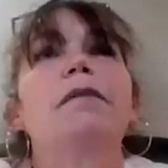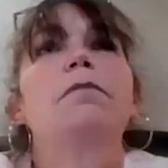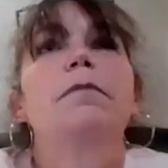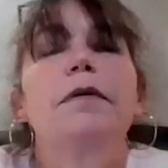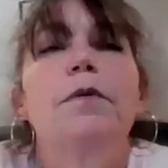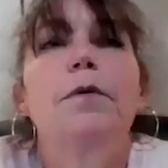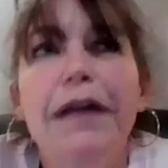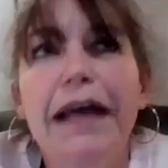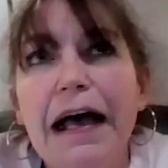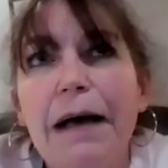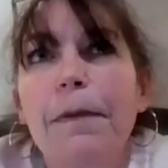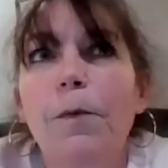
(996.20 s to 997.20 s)
probably what would
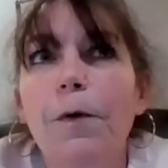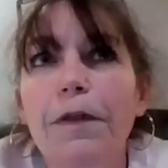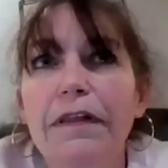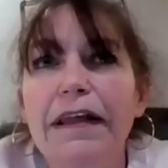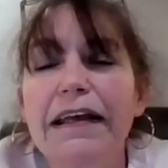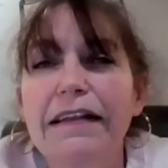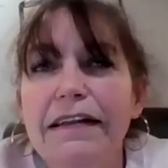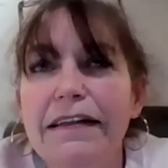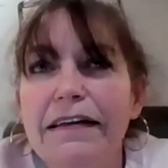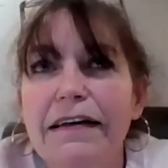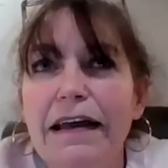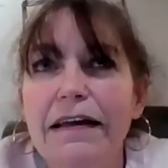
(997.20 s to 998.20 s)
happen more than likely
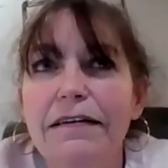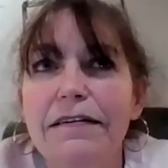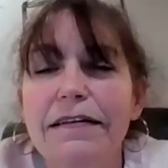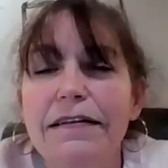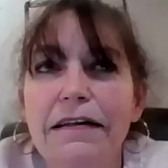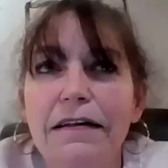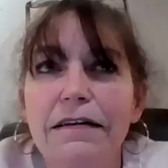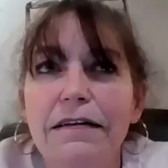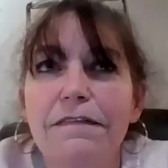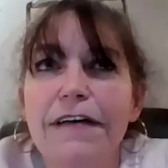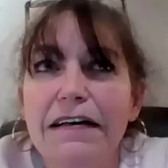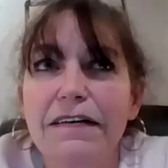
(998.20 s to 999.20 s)
than
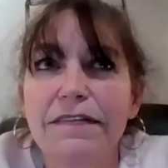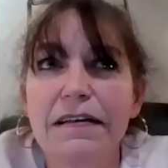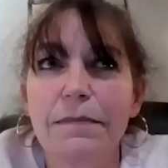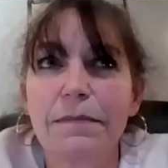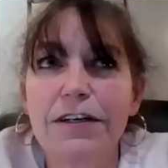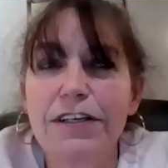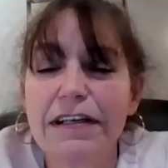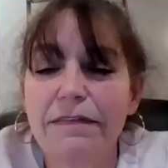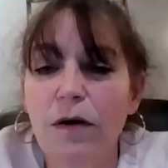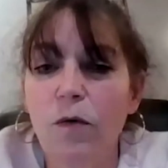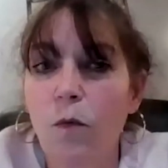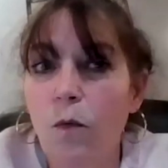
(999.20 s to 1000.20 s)
the fact of somebody just
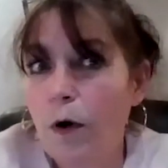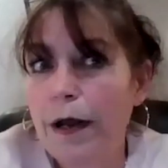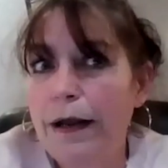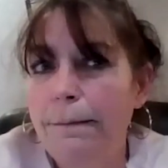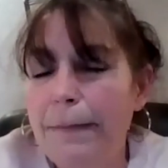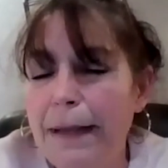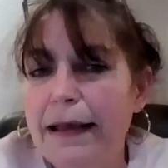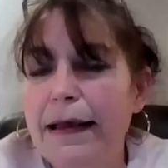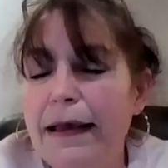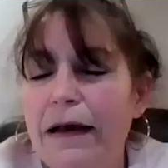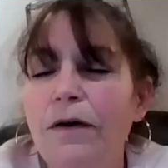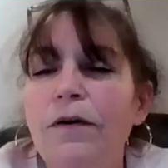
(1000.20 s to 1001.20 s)
having one bank
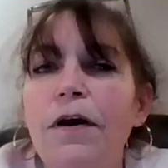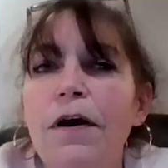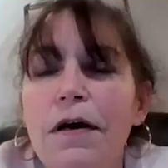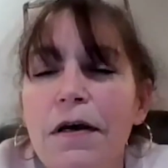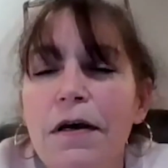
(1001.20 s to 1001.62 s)
account,